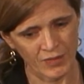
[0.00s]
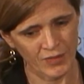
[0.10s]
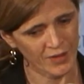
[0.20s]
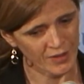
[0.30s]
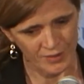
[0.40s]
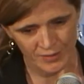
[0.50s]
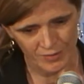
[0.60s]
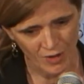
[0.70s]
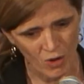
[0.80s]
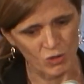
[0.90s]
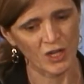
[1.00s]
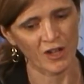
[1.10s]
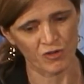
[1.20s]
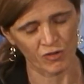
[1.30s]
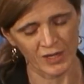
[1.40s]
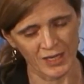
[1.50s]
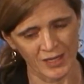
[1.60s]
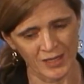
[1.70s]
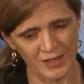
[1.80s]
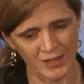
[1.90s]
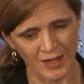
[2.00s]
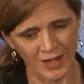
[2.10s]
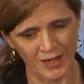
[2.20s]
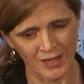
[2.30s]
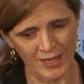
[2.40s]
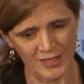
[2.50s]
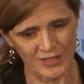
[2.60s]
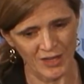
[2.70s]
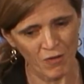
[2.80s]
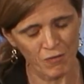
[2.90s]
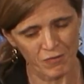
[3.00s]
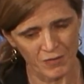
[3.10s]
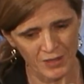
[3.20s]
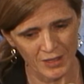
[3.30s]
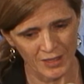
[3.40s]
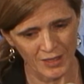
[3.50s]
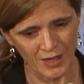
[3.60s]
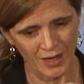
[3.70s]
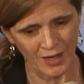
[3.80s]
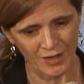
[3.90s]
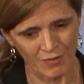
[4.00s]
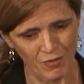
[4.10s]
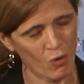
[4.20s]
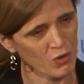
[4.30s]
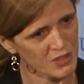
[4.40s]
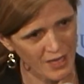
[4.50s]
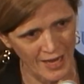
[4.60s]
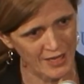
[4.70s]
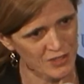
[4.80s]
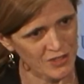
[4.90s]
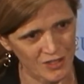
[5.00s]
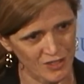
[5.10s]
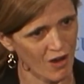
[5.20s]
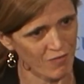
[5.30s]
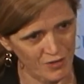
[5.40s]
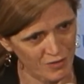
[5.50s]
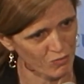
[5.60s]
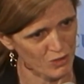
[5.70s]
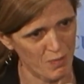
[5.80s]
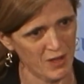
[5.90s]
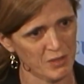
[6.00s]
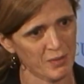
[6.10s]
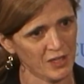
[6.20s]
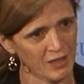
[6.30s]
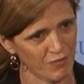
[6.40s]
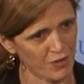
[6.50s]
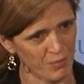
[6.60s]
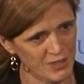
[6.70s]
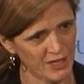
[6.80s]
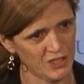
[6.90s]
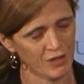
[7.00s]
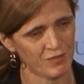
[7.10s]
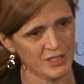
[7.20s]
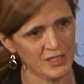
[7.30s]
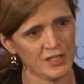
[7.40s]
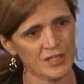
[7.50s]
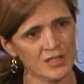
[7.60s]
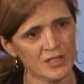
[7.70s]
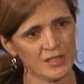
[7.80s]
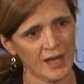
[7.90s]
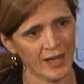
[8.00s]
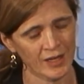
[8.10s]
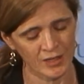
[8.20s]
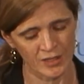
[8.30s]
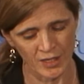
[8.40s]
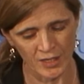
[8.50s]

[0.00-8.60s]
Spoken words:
the host country itself, of course, has the sovereign responsibility for the protection of its citizens. And